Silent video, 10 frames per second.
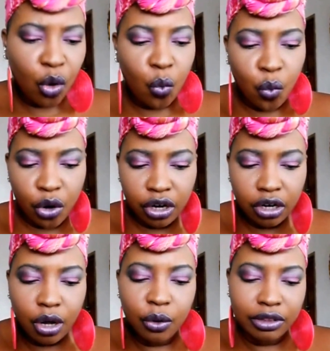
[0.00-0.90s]

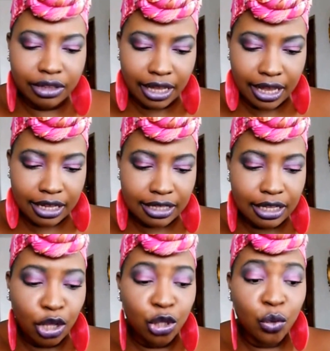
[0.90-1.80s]
work on things
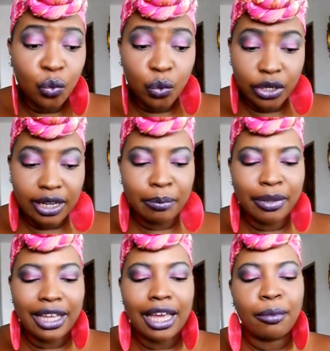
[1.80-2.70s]
you wouldn't
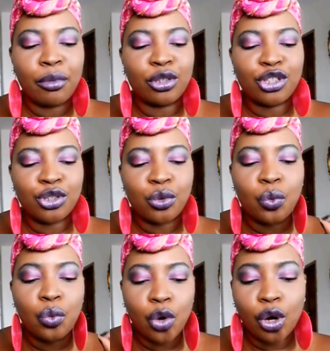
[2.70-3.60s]
be able to
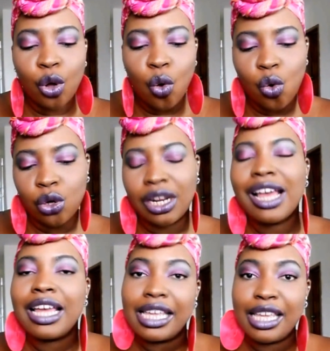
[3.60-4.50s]
work on
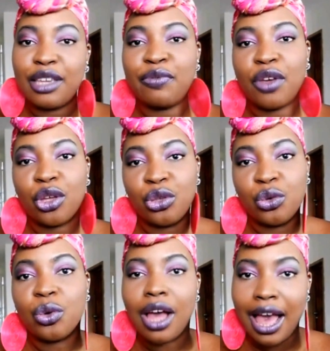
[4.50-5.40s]
if
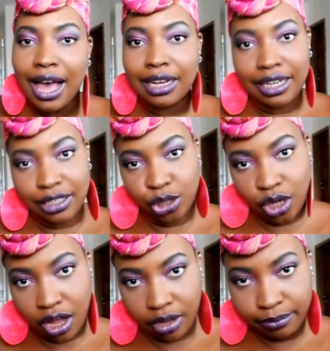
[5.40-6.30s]
you had a
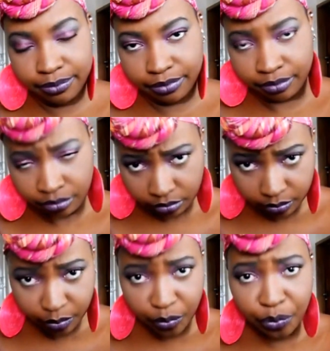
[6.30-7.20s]
job.
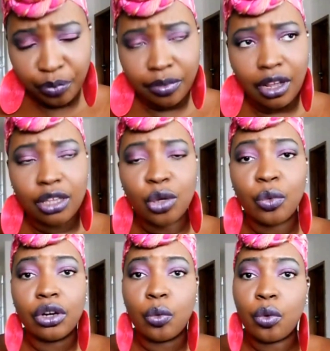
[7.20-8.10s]
You
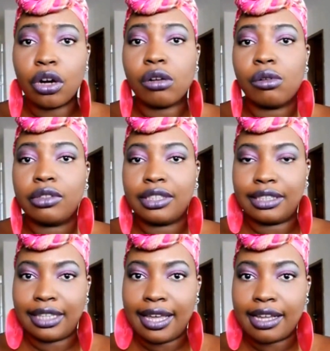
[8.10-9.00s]
want to work on the
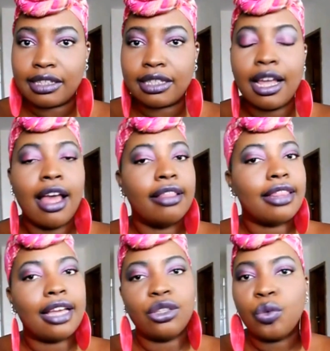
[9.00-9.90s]
things
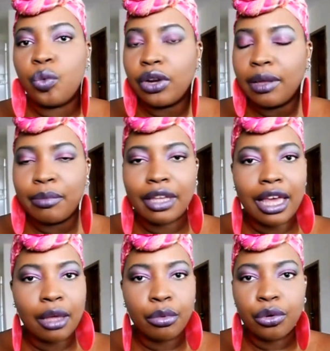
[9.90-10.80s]
that you wouldn't be
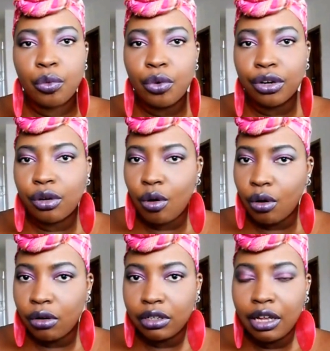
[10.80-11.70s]
able to work
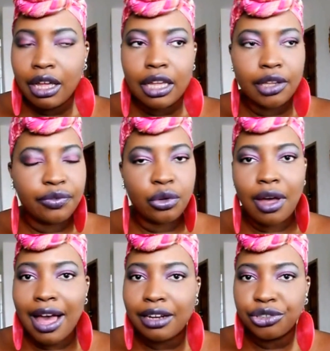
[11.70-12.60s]
on if you
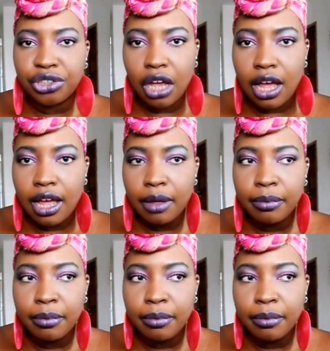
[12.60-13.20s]
had a job.